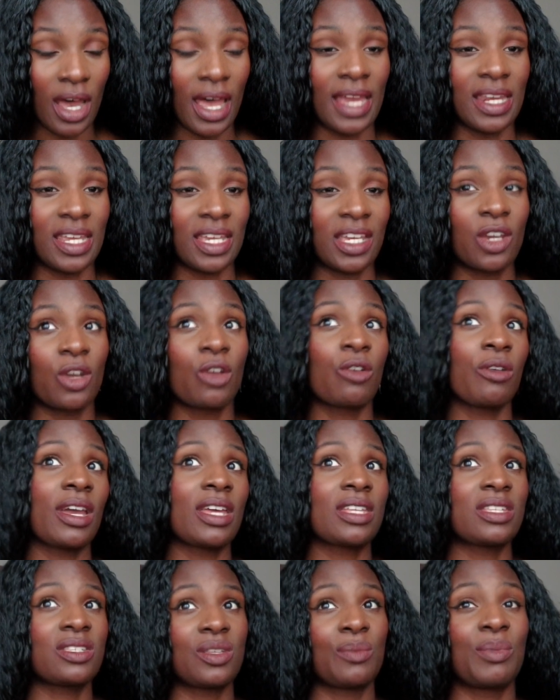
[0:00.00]
and it can create
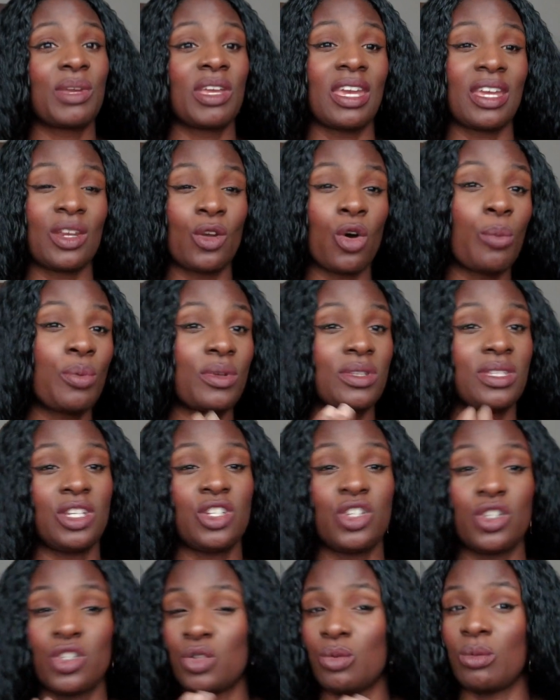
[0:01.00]
us to be in
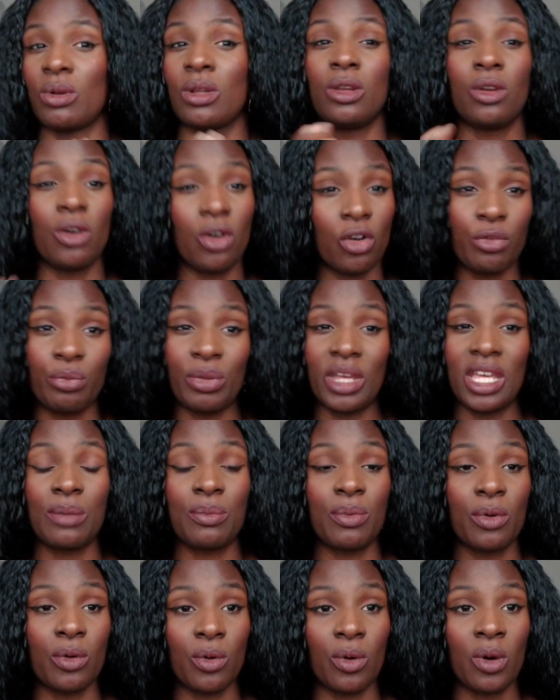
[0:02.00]
opposition to a lot of
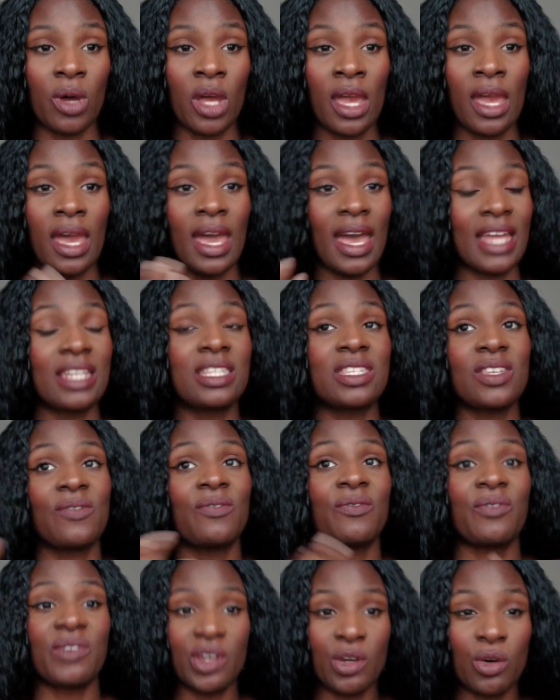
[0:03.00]
people and to
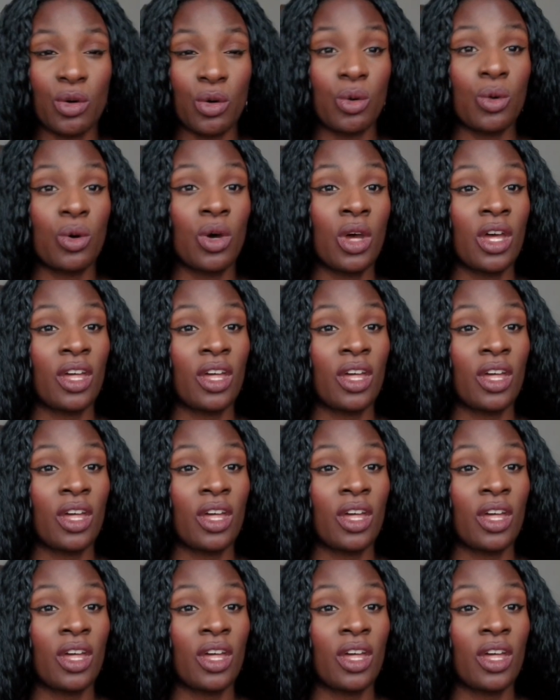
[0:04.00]
feel